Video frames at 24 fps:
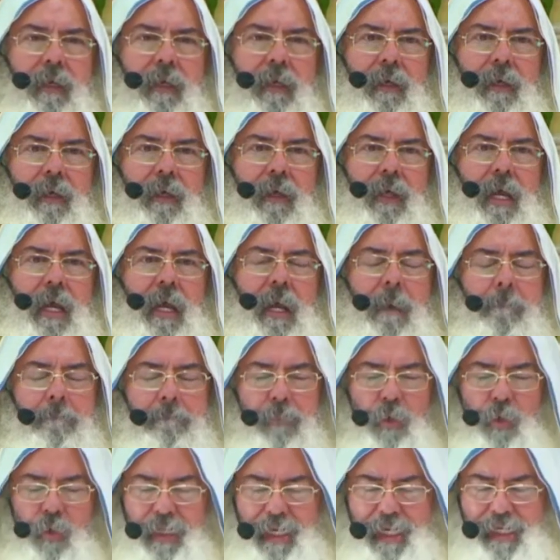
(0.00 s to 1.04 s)
And that is
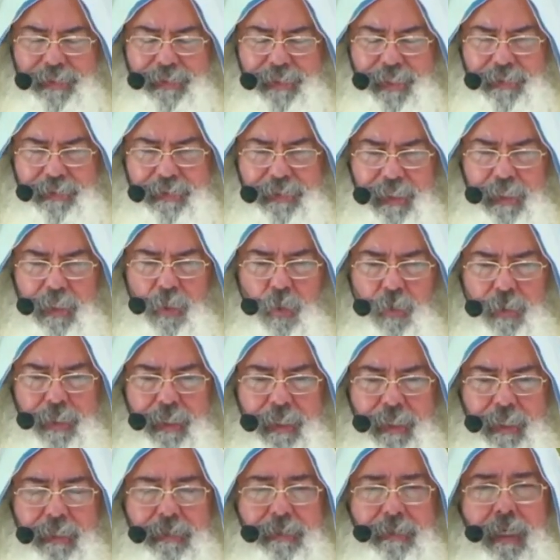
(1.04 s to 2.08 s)
going to give you so
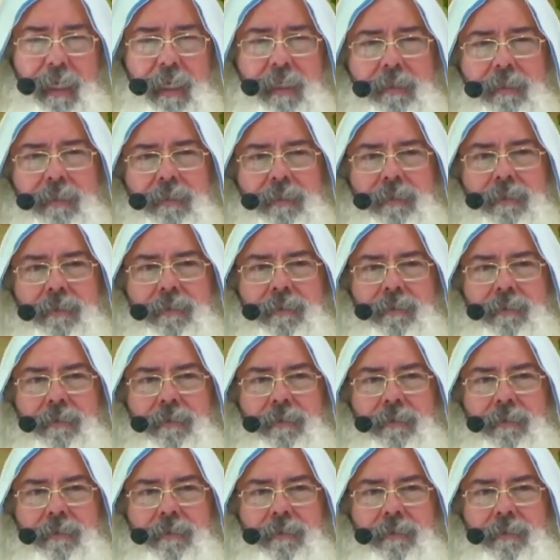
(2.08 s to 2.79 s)
much power,